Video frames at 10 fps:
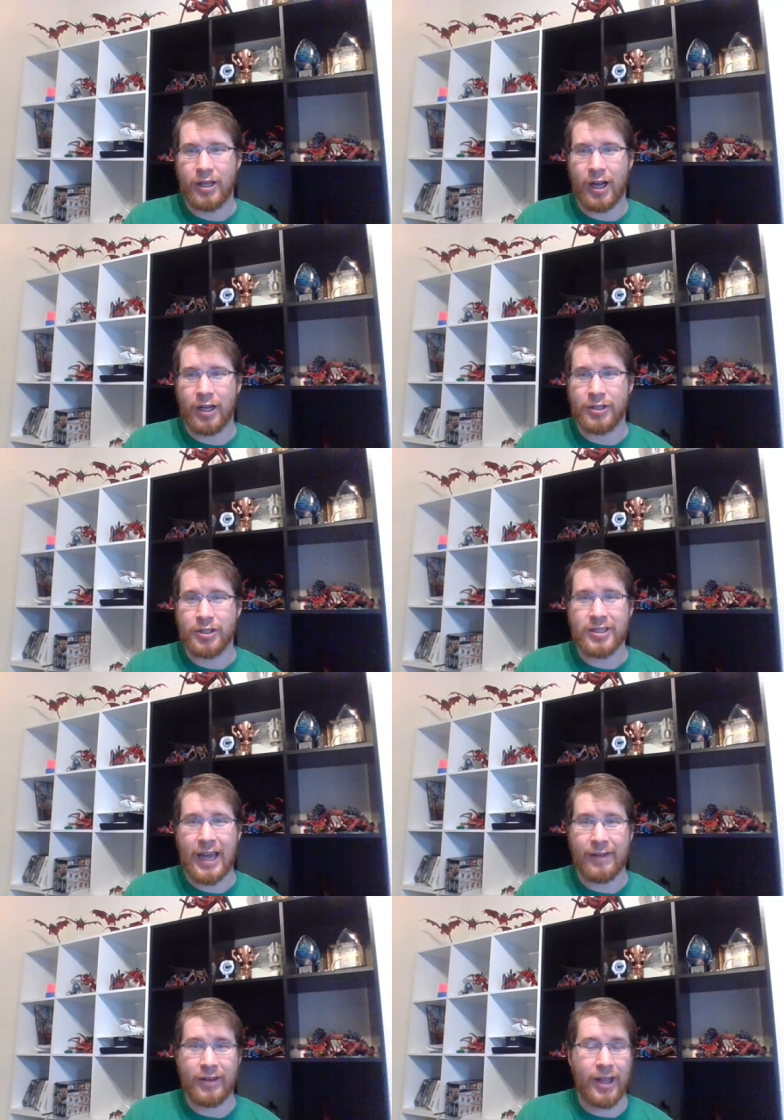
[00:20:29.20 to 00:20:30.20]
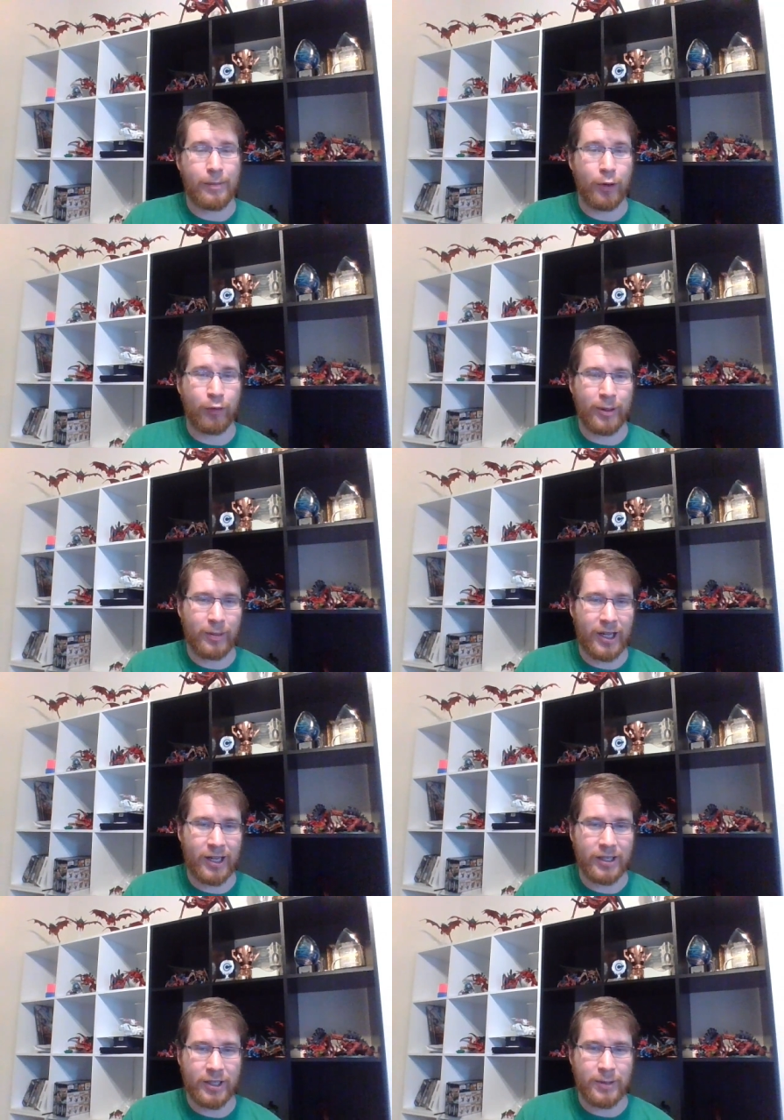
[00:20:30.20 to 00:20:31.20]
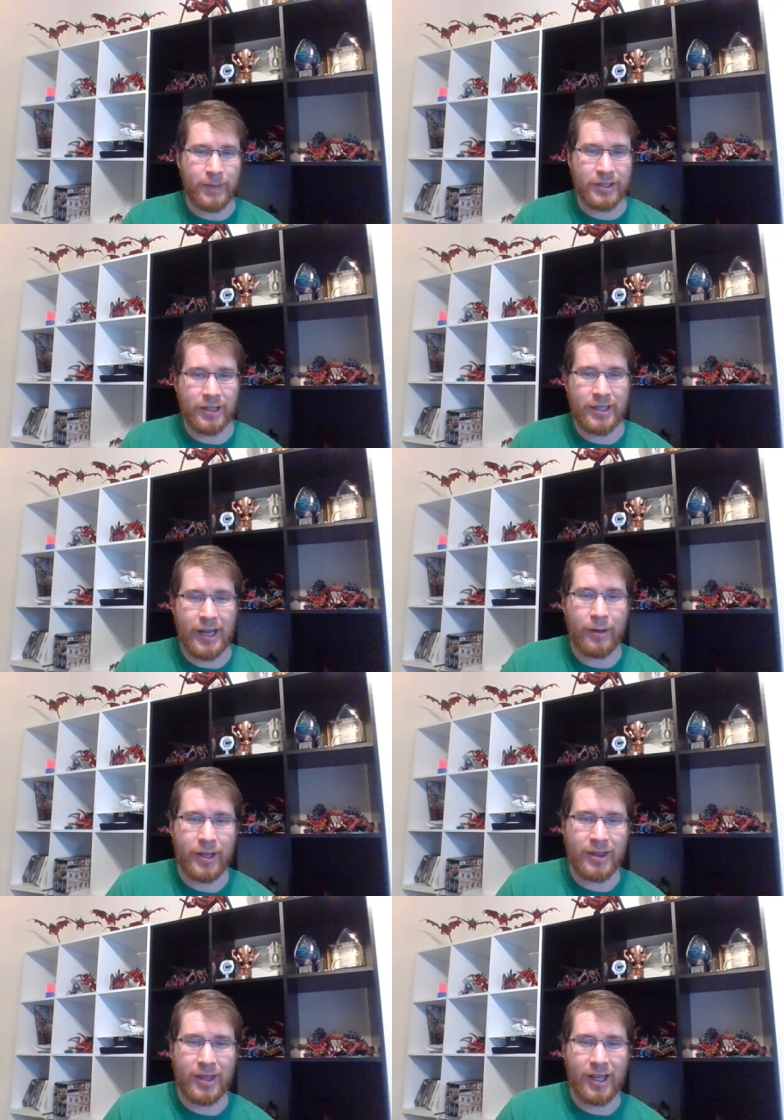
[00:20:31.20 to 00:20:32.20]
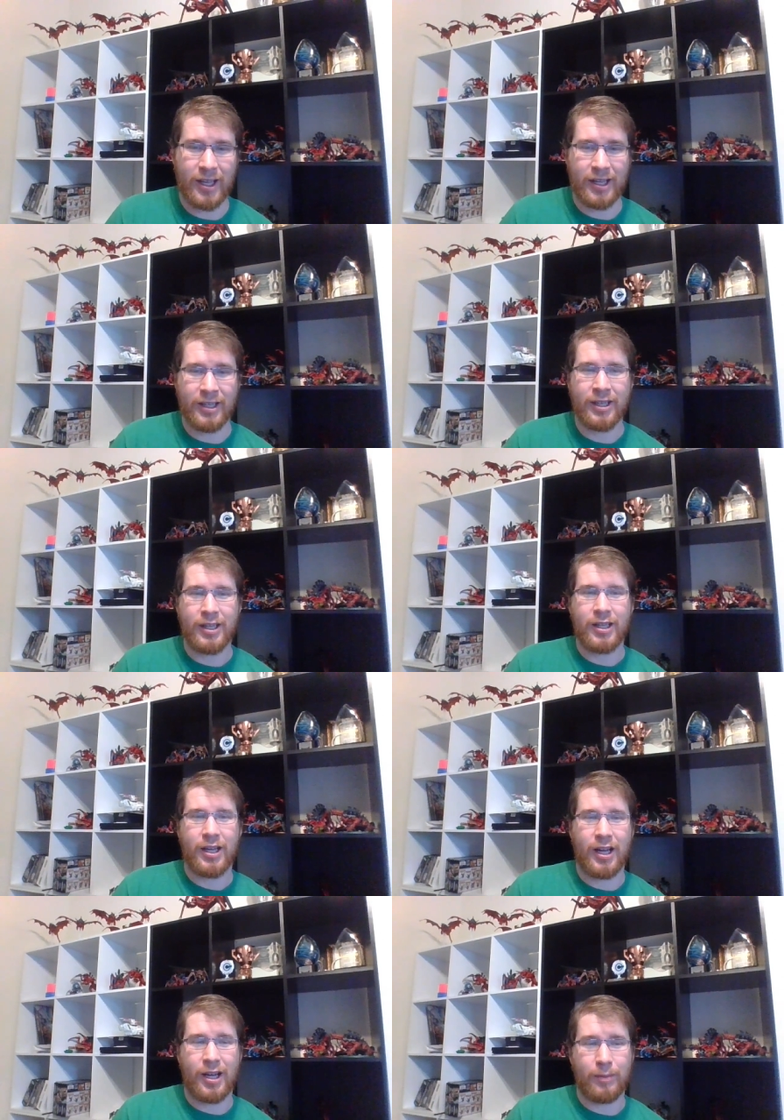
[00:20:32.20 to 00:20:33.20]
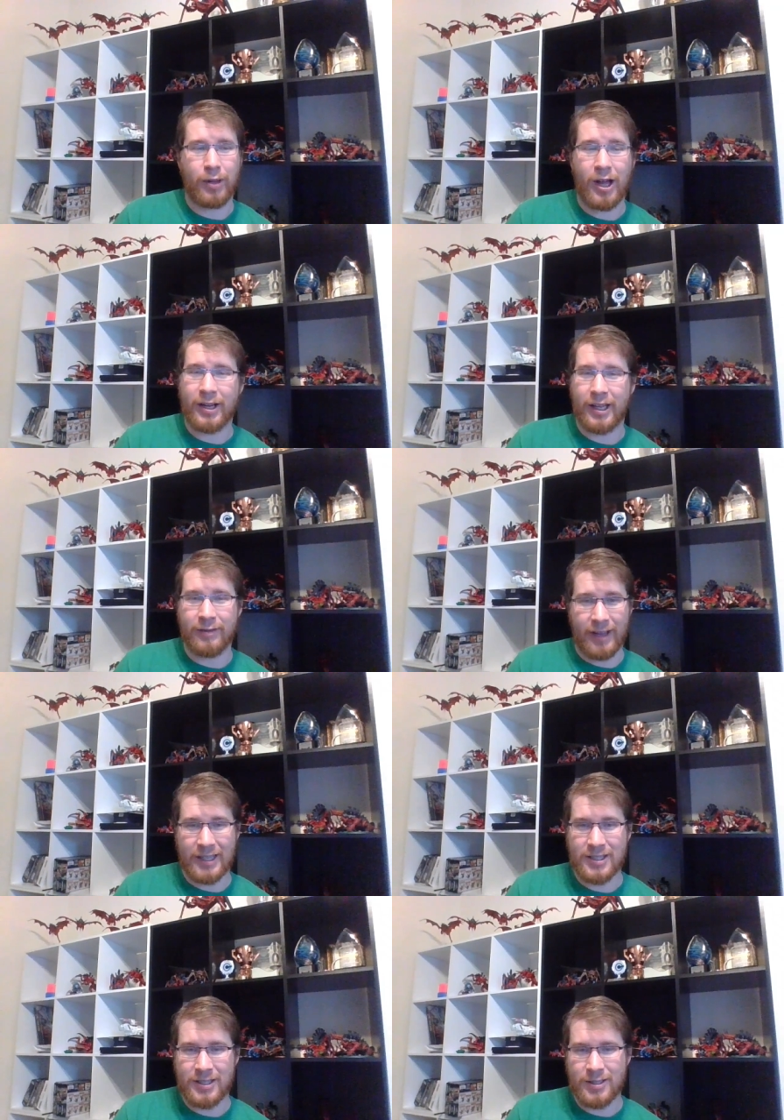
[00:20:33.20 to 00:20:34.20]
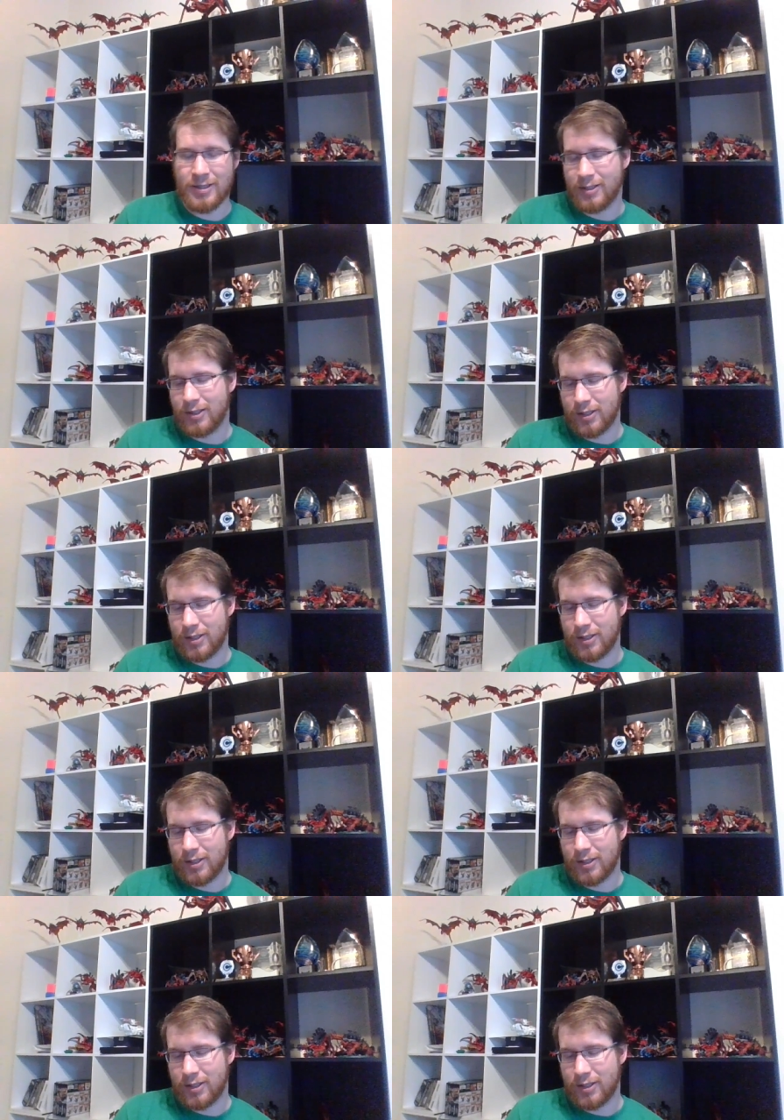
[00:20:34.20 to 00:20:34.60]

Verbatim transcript: uh, just having that movement block, especially now that they uh, block advances,